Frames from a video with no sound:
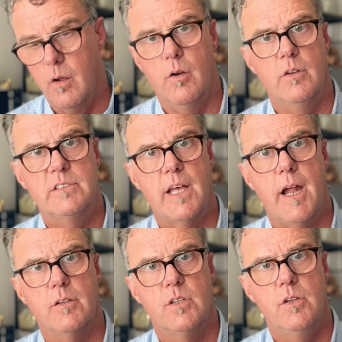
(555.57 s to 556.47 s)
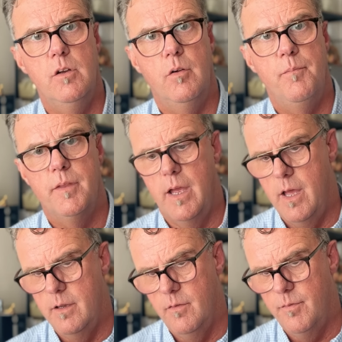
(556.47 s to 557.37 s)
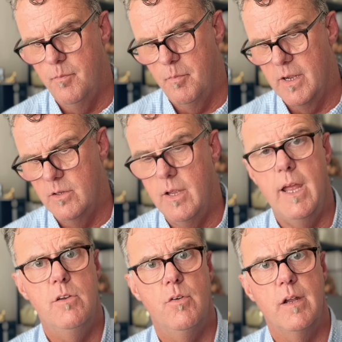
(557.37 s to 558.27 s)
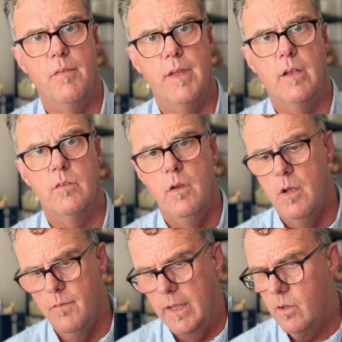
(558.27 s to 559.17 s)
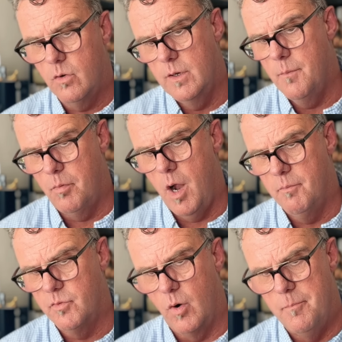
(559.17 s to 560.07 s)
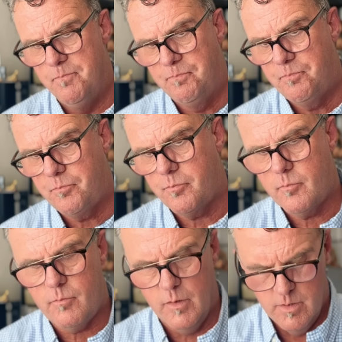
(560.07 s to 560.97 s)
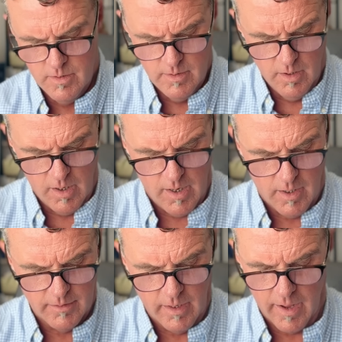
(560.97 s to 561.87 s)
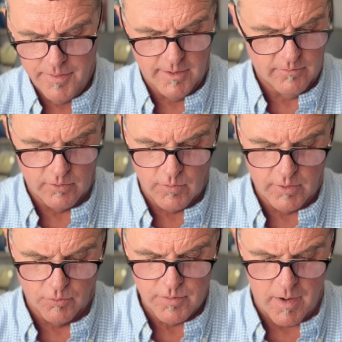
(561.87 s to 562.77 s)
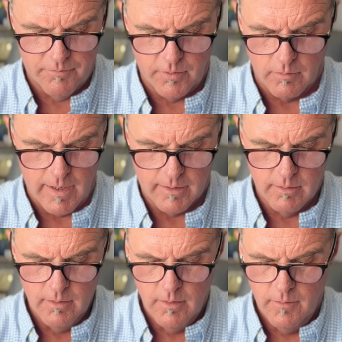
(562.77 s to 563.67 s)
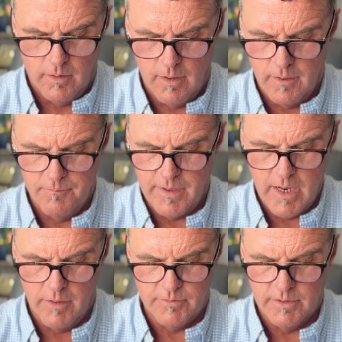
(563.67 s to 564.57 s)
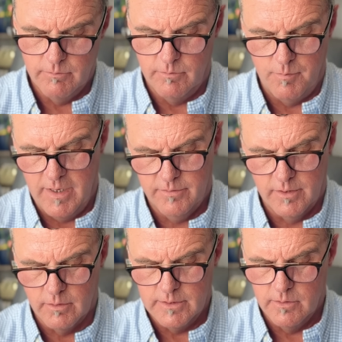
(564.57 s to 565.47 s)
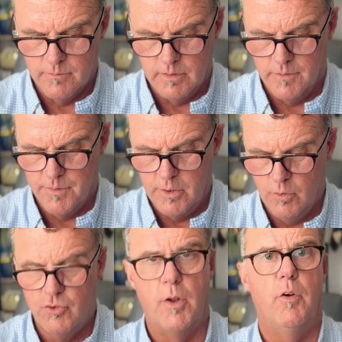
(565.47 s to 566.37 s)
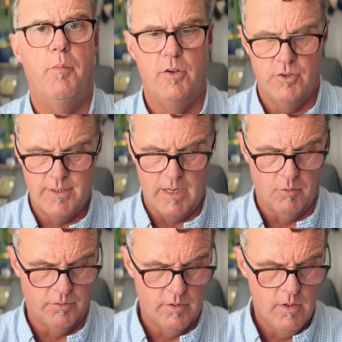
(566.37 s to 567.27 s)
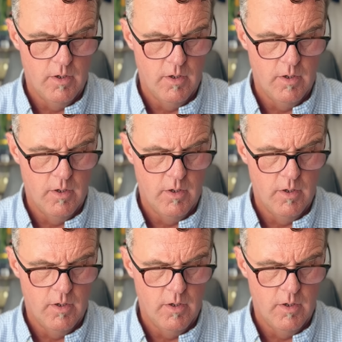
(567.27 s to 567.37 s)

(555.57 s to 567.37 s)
are set out to do. And by hindering things, they could create problems for them. Uh, I think it's a critical time for Iraq. Uh, they have to basically, the, the new general budget tables